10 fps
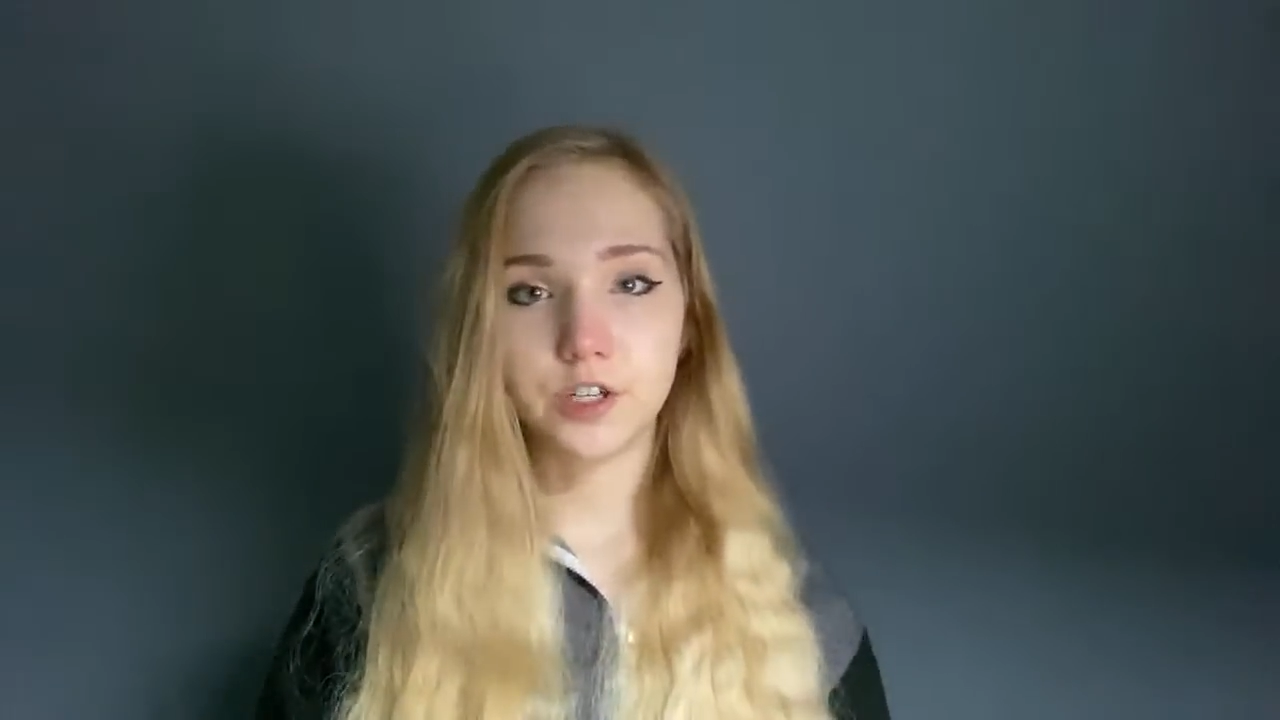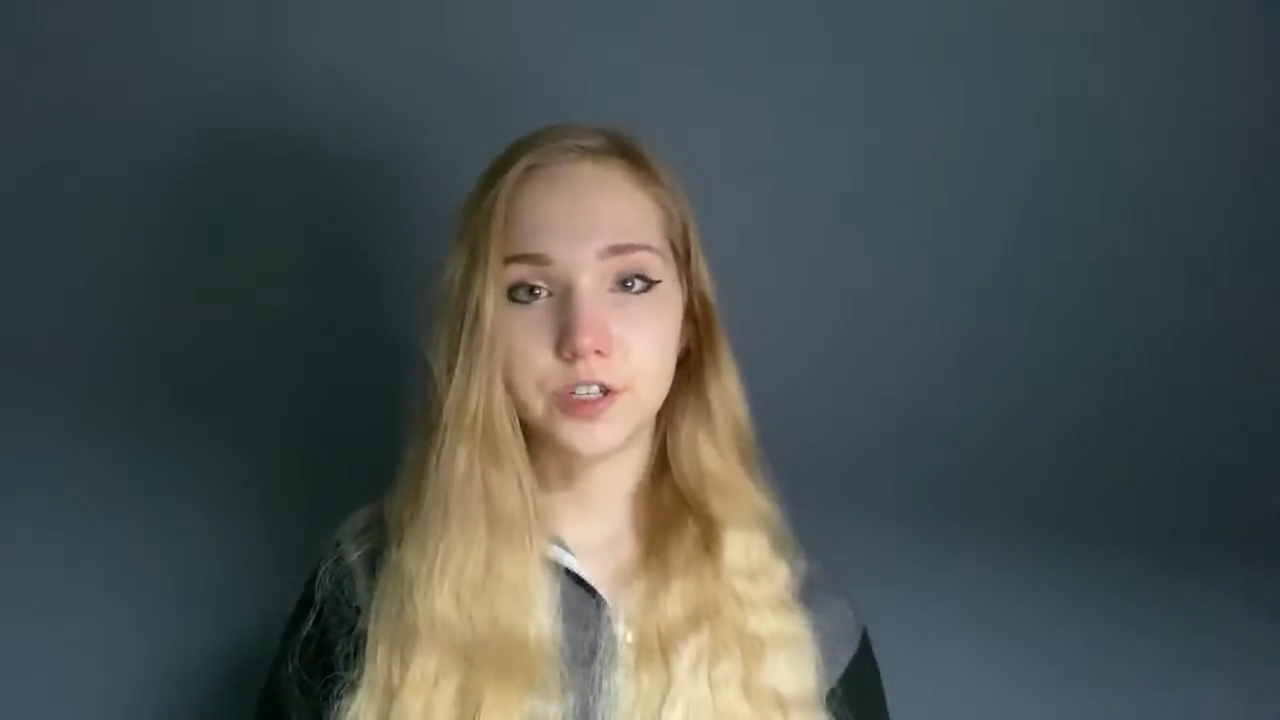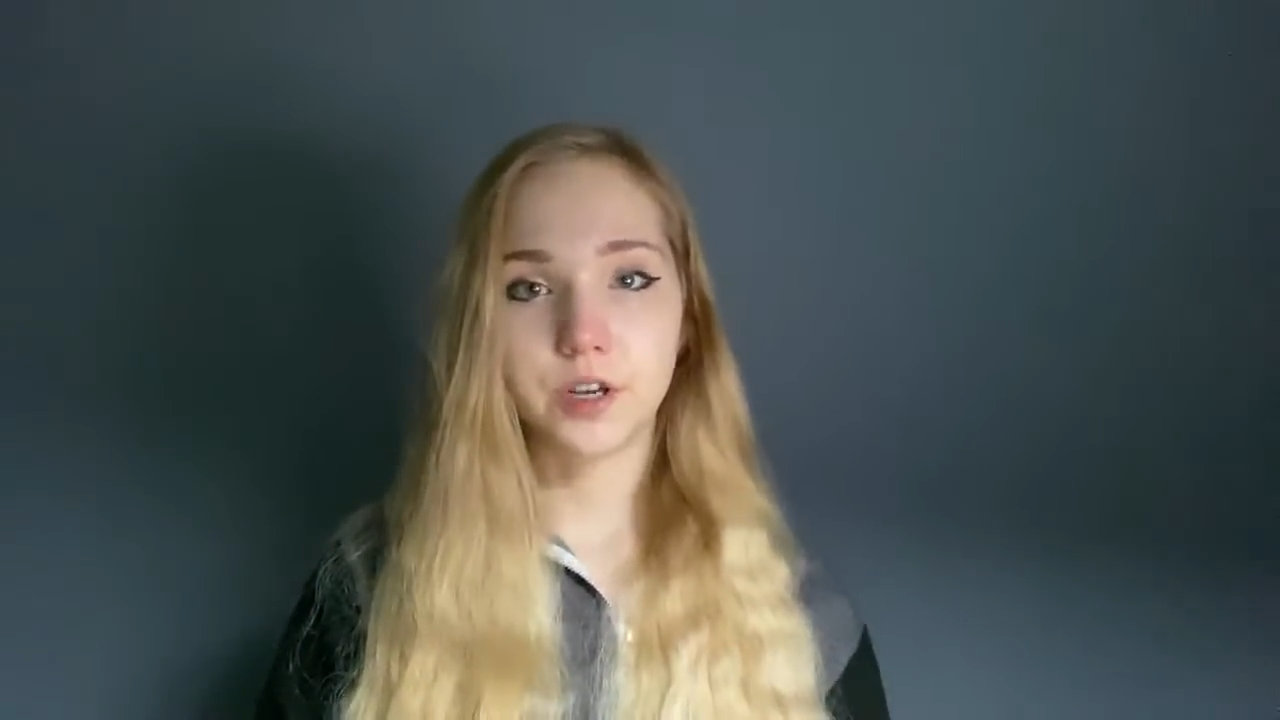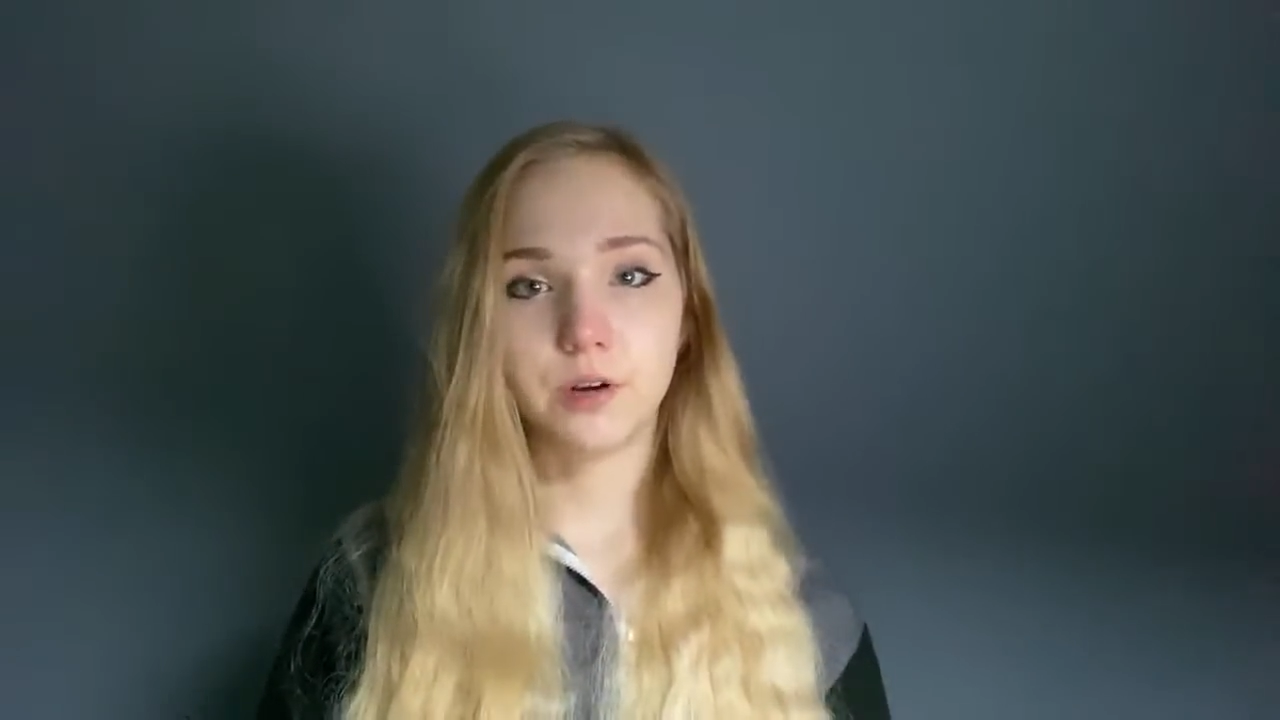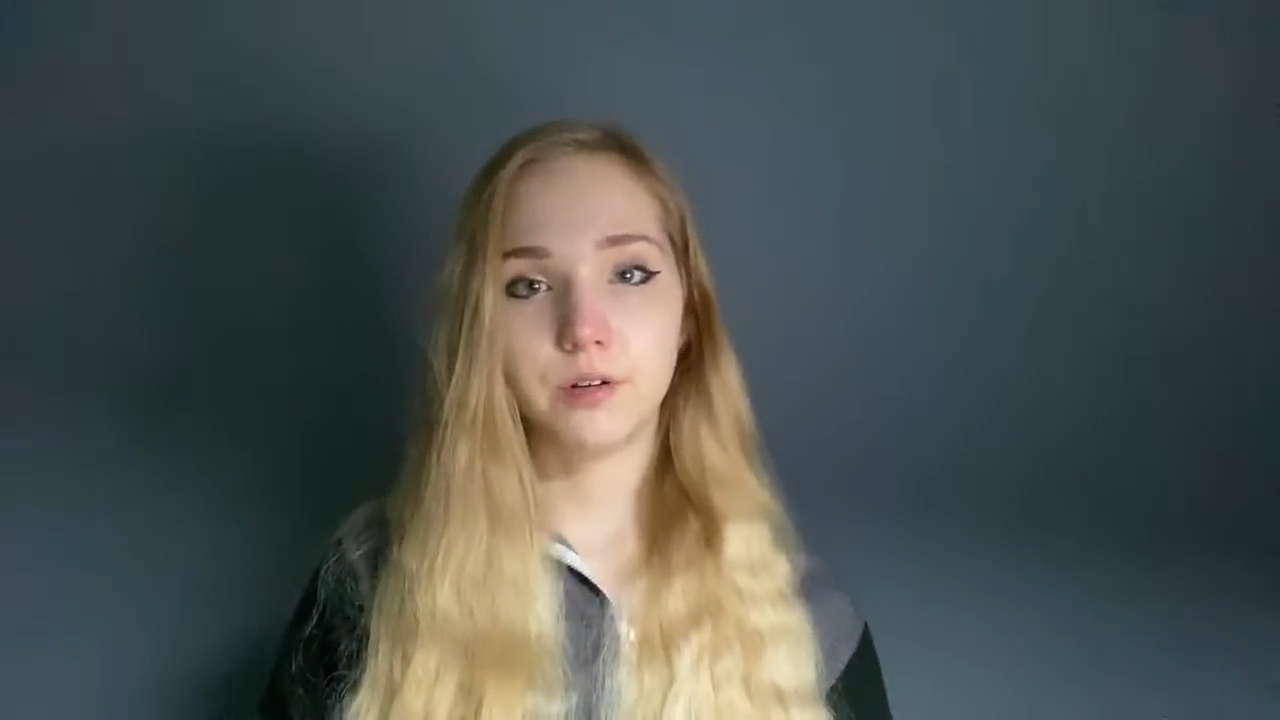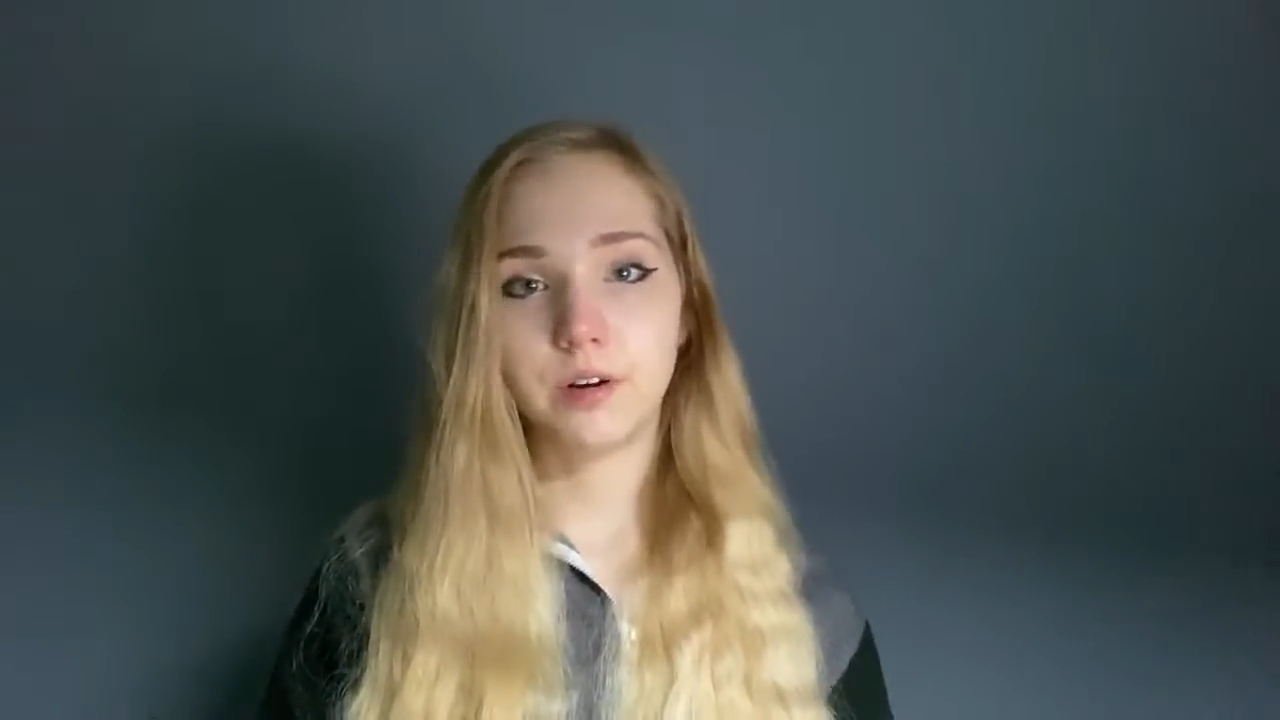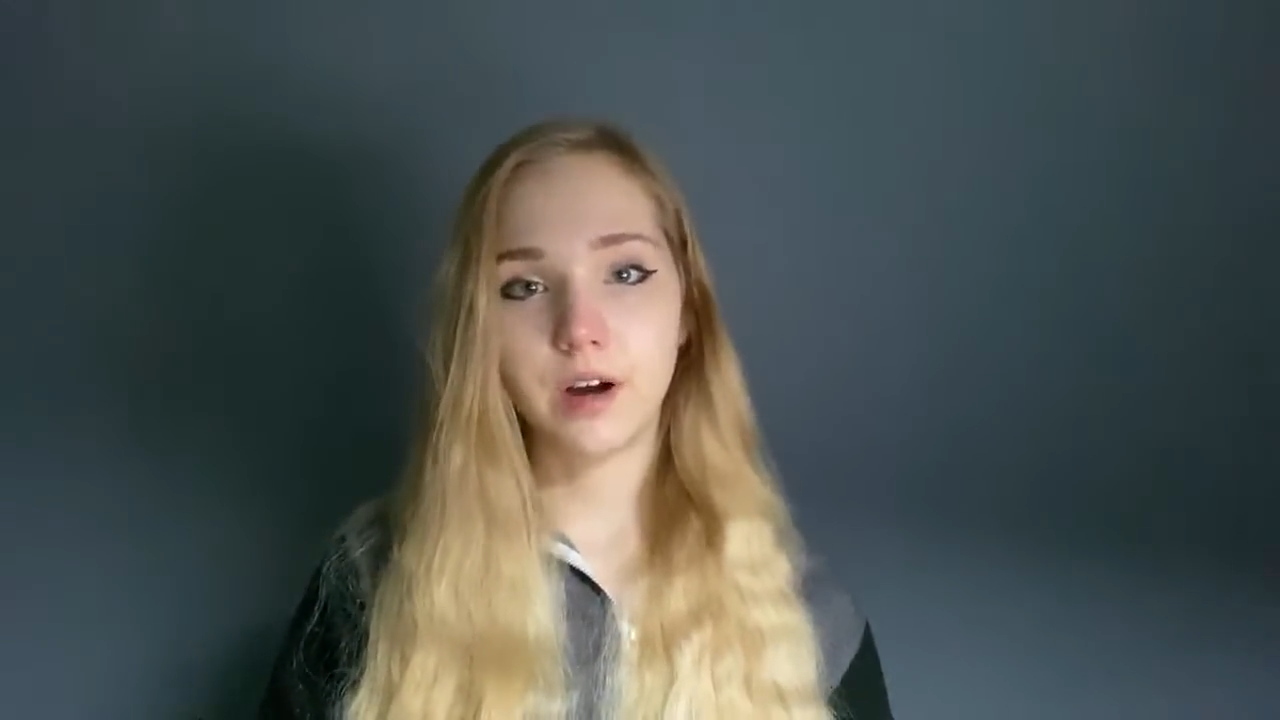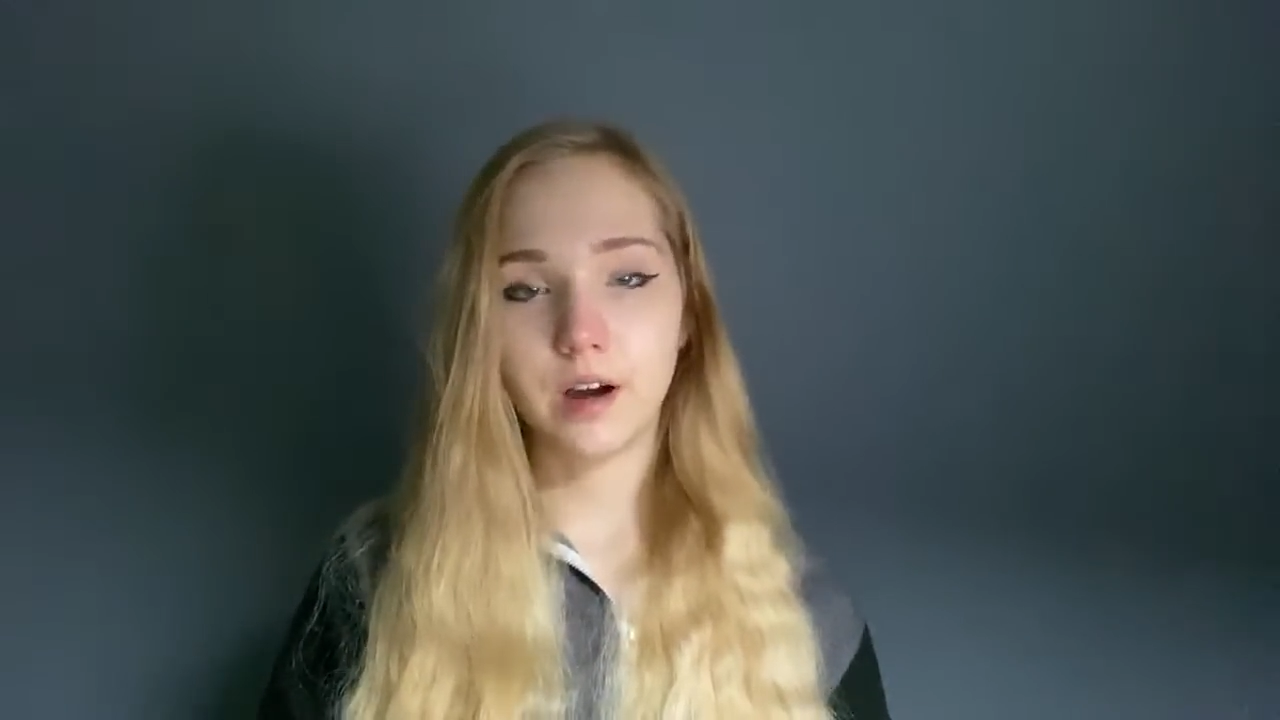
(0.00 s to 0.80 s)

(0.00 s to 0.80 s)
So